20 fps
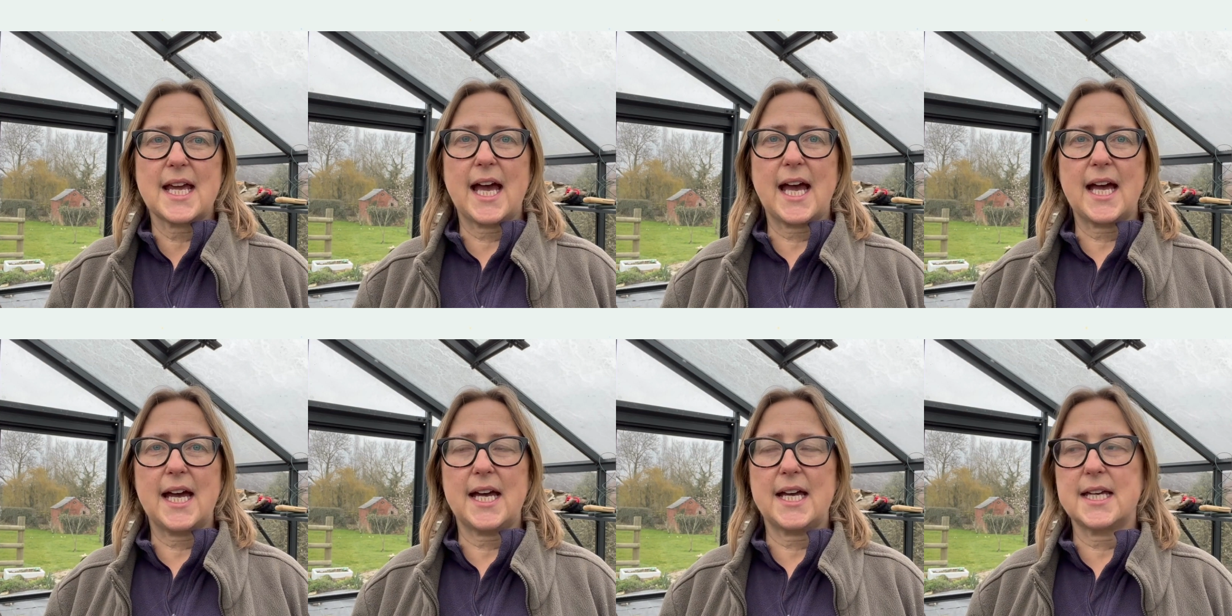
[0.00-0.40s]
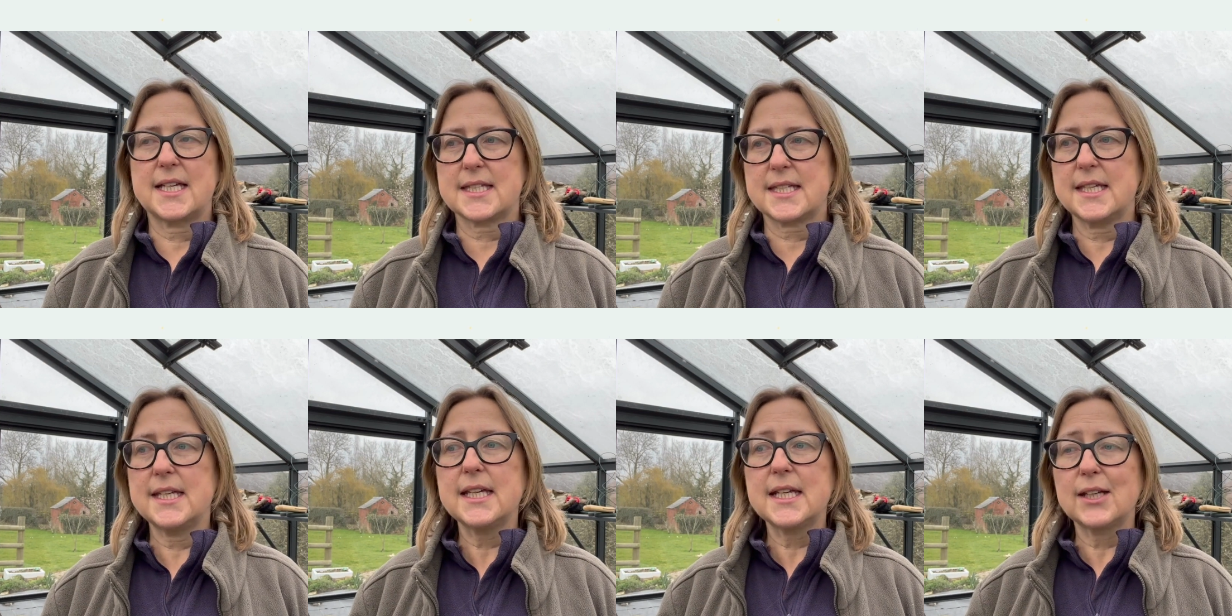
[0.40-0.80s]

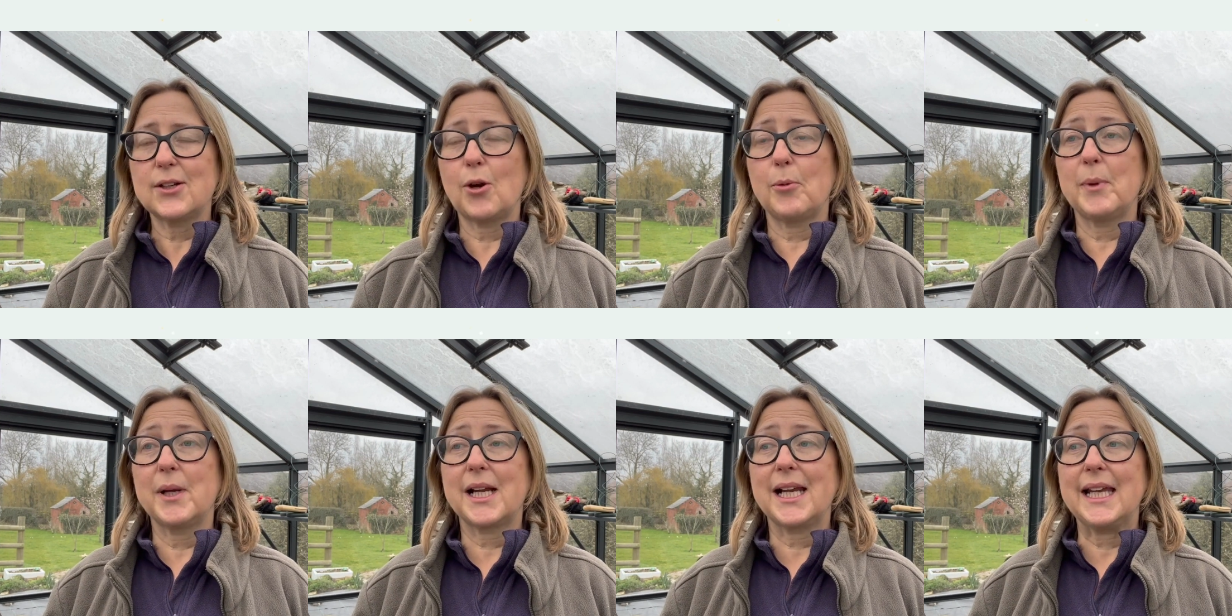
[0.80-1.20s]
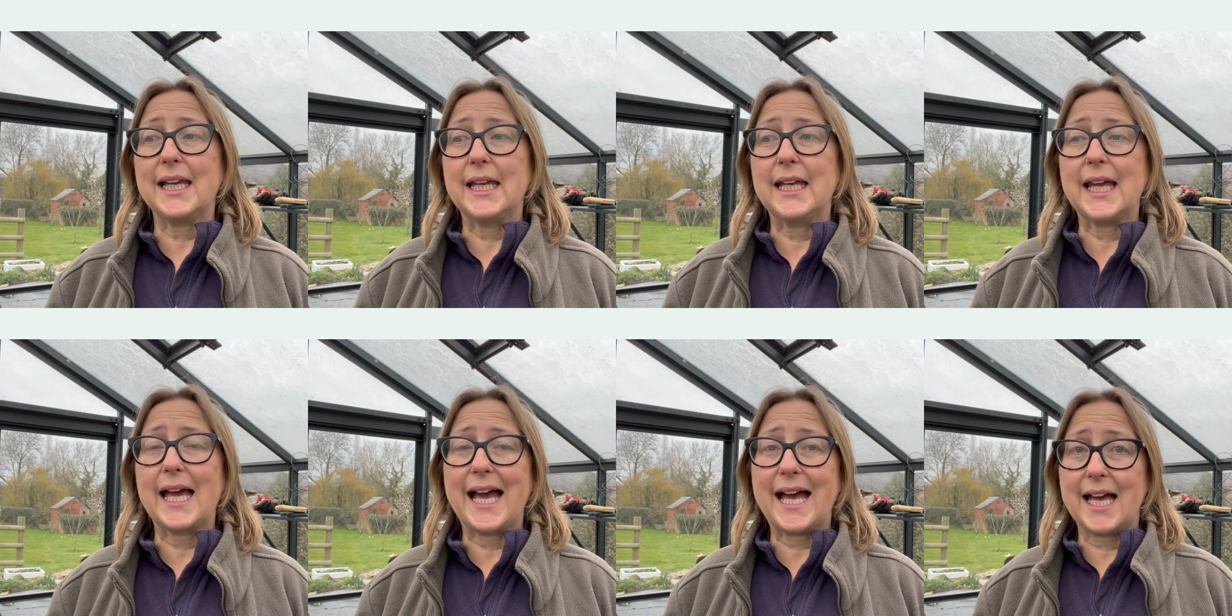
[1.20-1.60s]
as
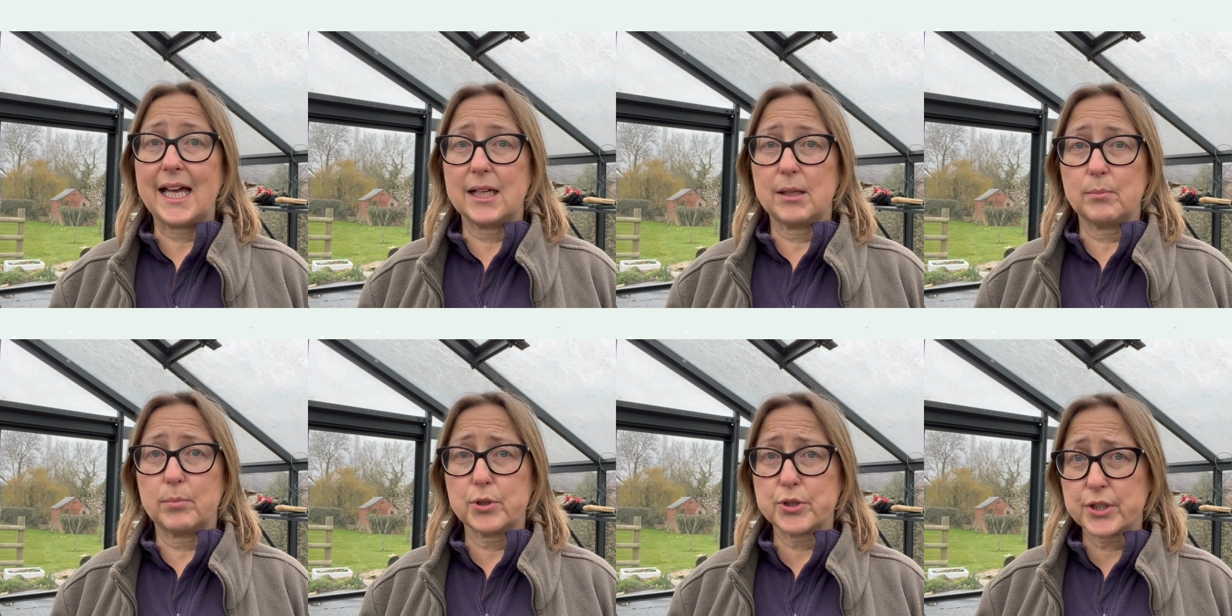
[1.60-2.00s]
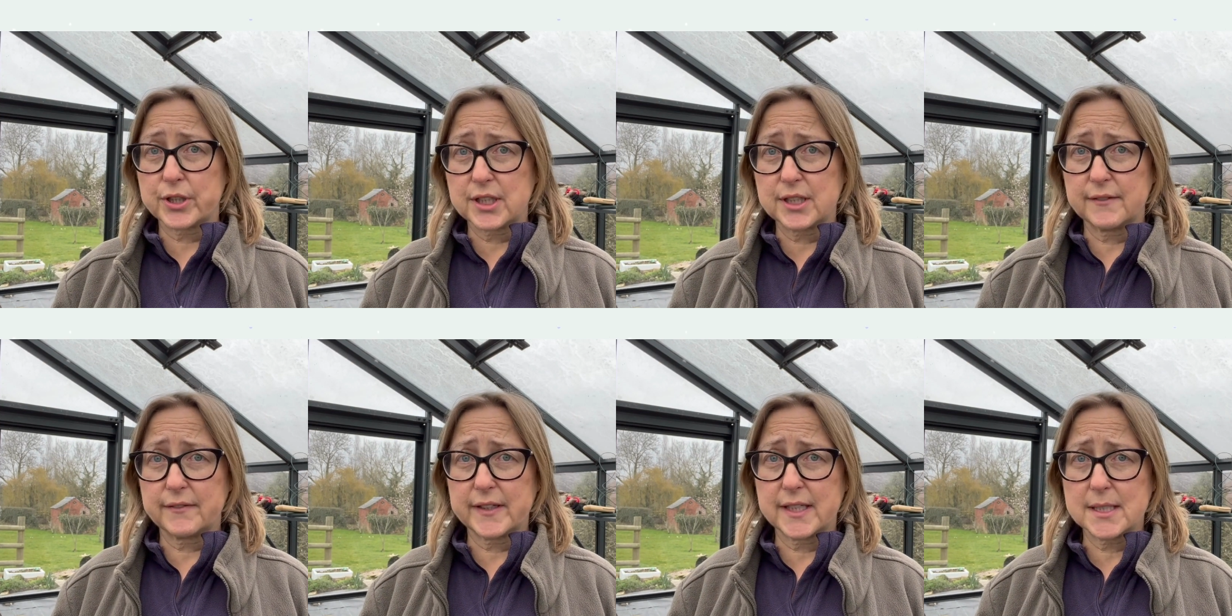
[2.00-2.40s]
economically and
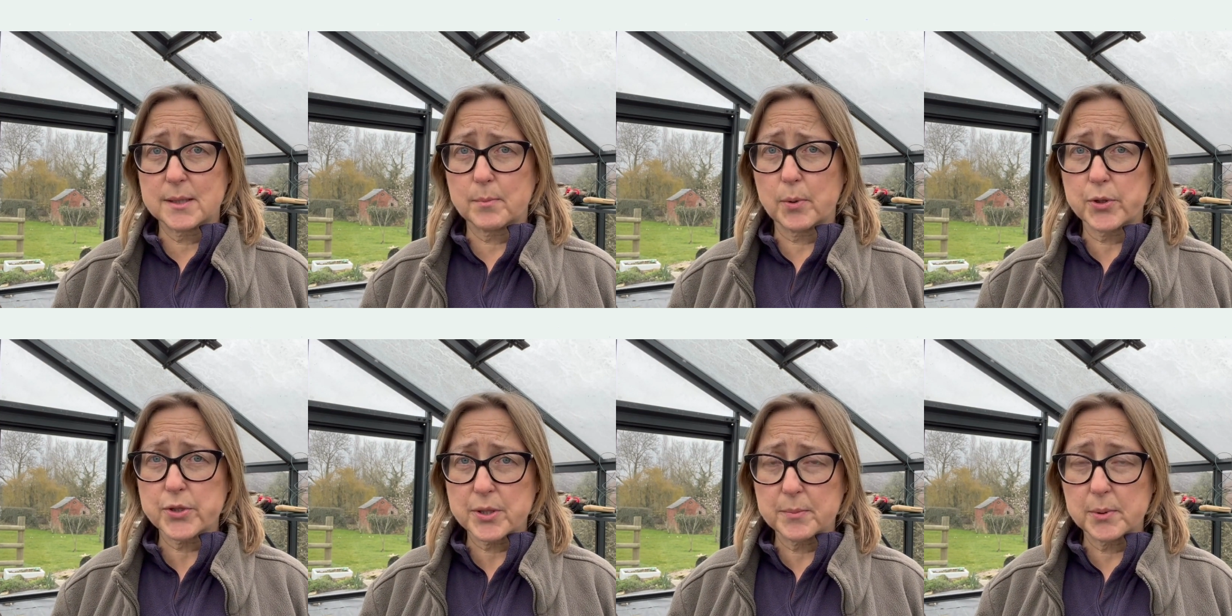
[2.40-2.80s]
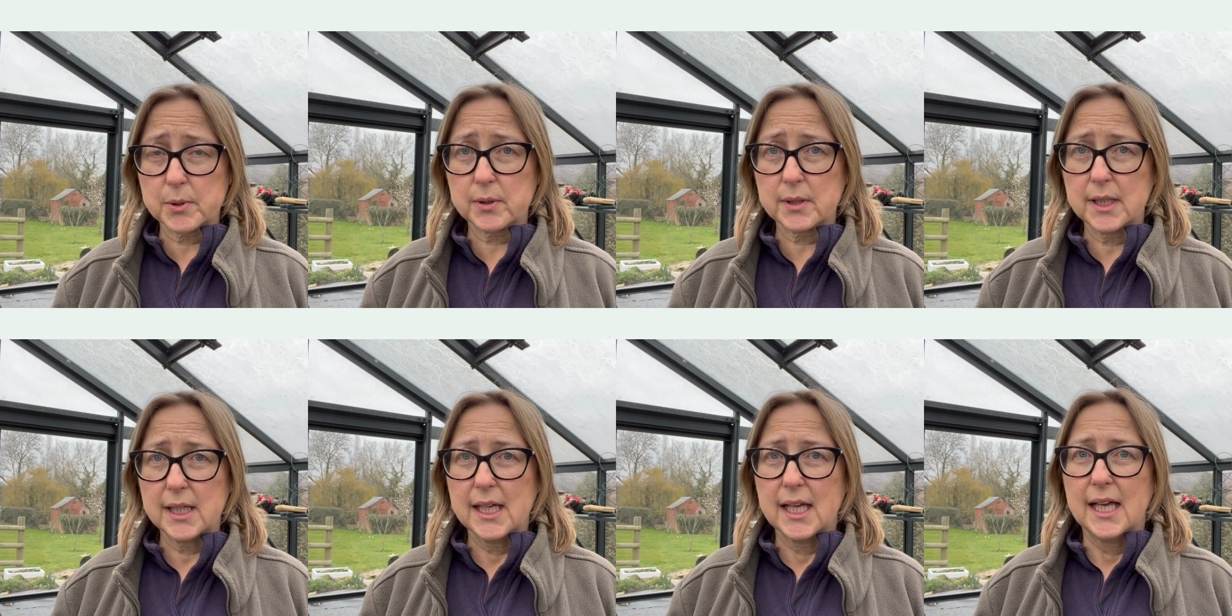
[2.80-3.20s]
productive as
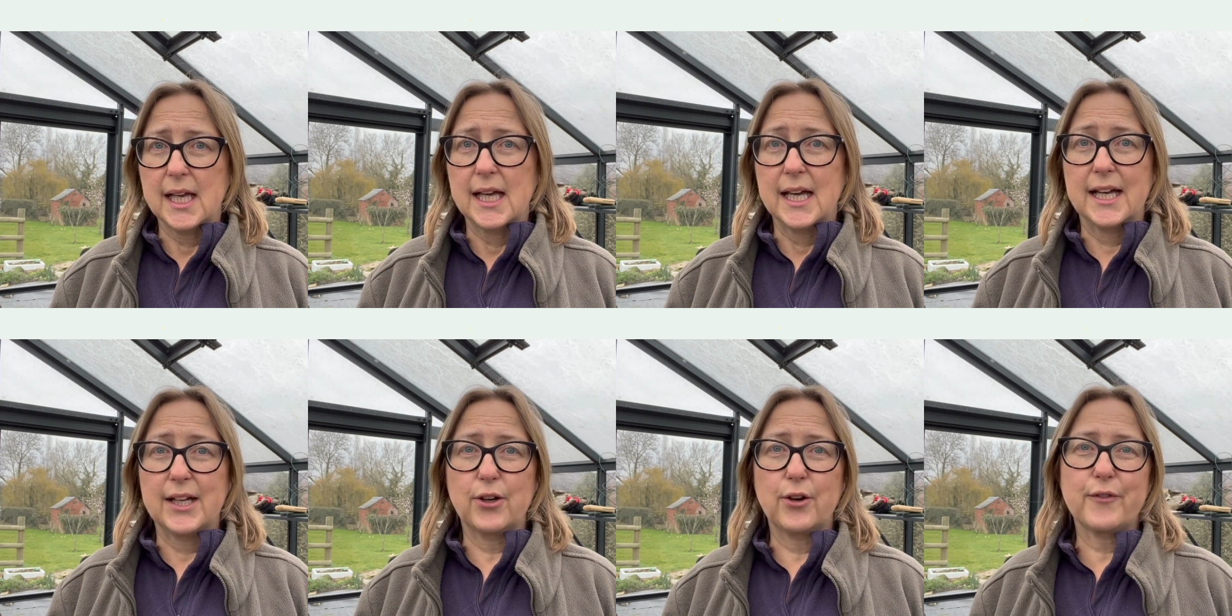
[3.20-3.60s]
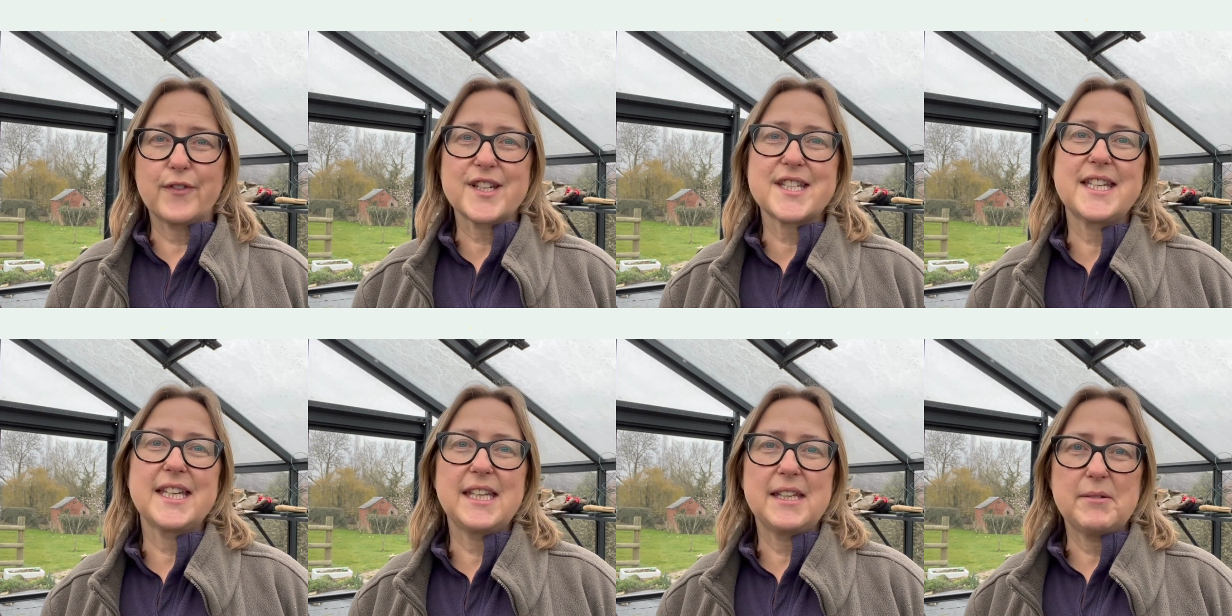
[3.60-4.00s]
possible, and
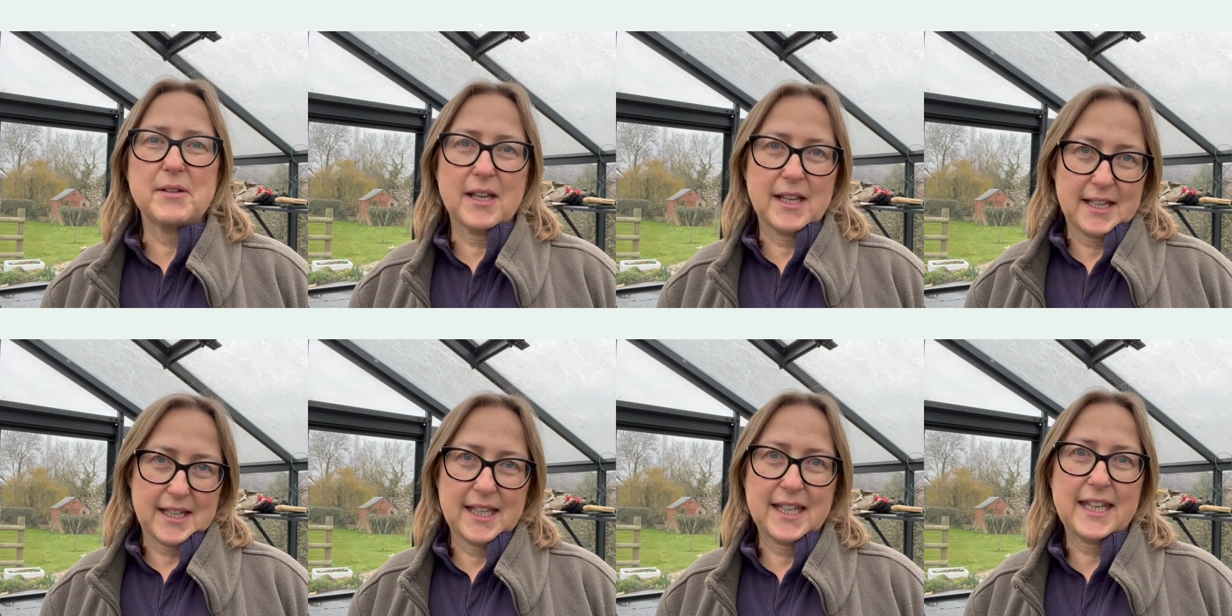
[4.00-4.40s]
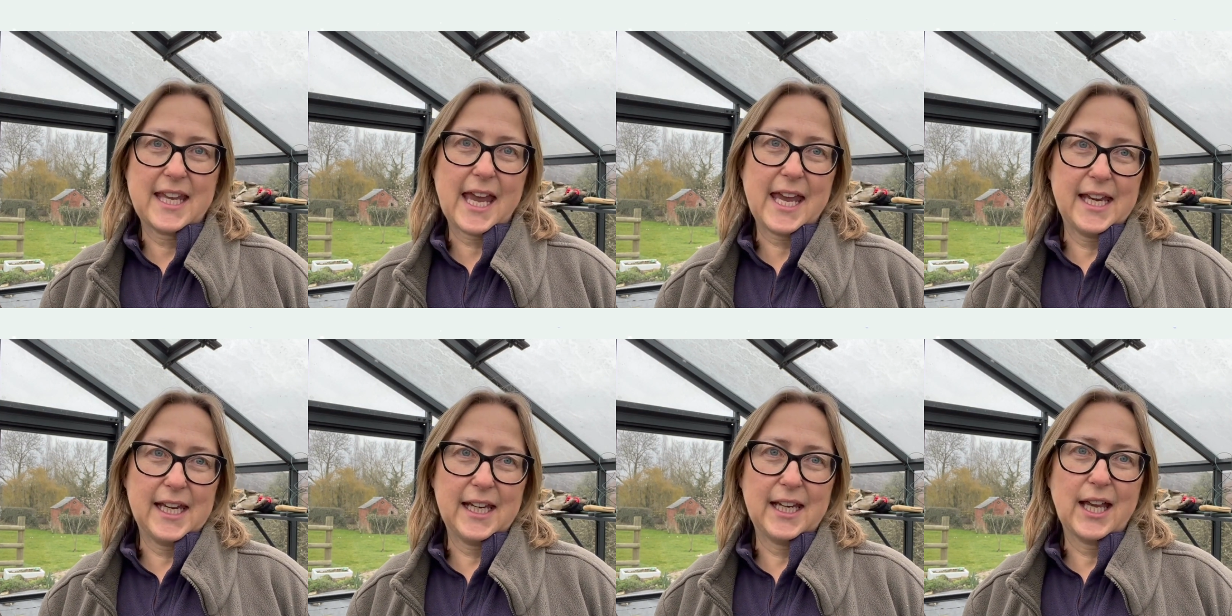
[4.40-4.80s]
obviously
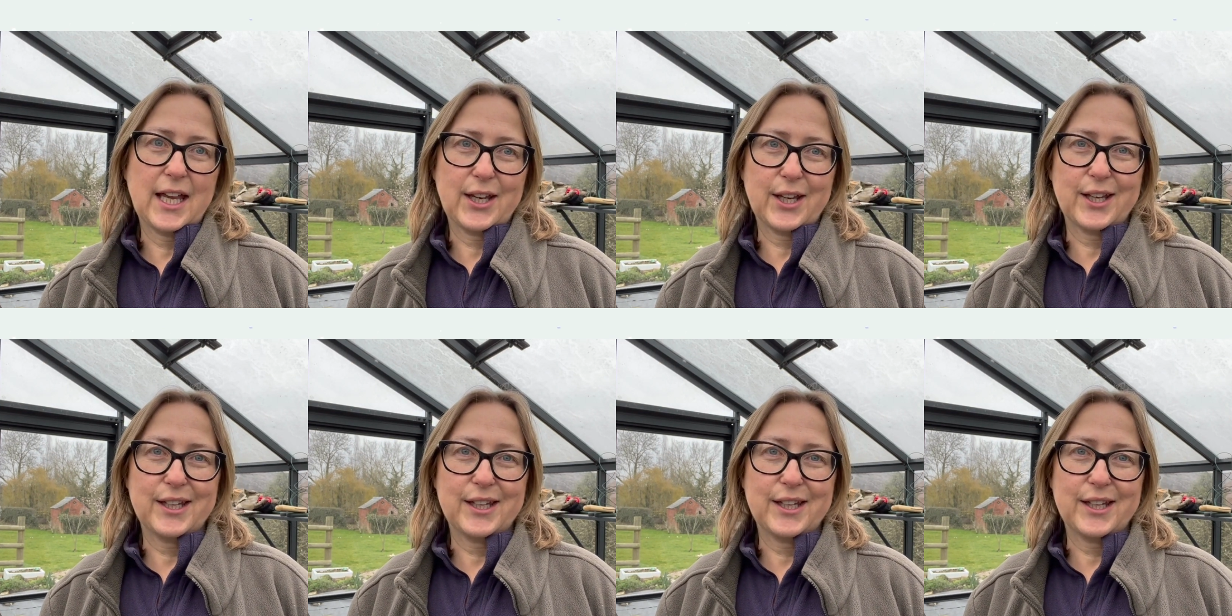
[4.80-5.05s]
getting